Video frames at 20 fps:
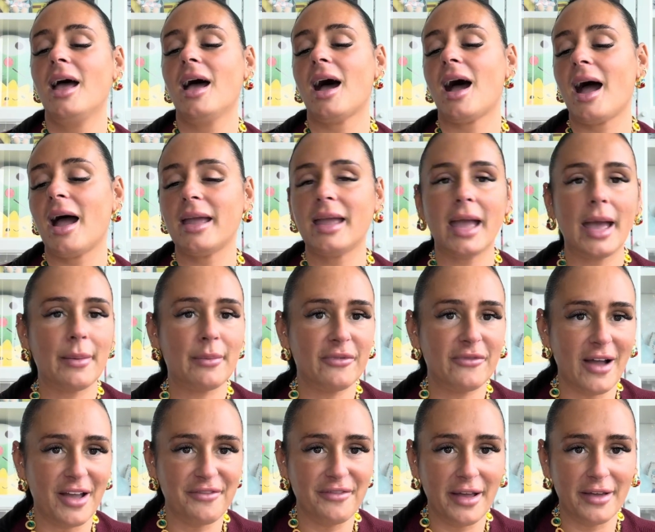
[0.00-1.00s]
I am
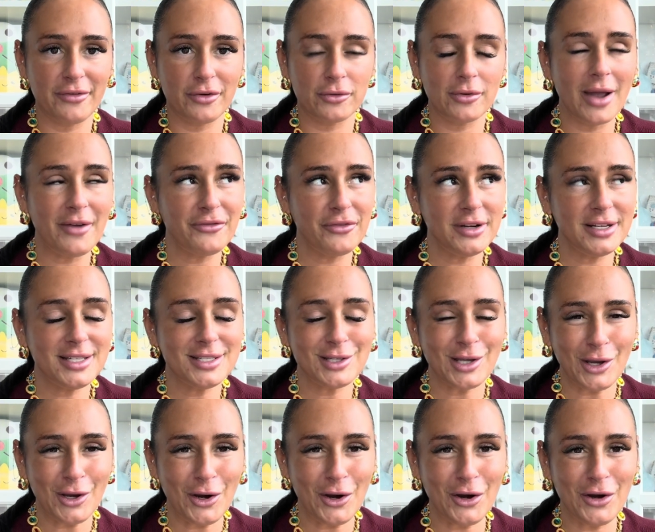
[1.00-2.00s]
5'5" for reference,
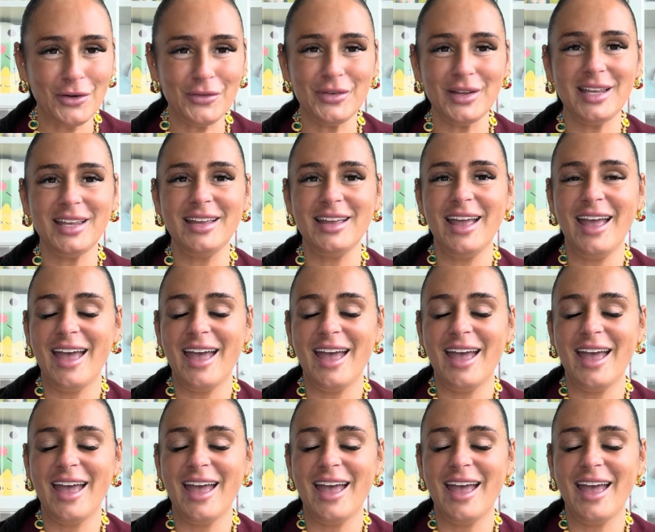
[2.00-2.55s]
curvy,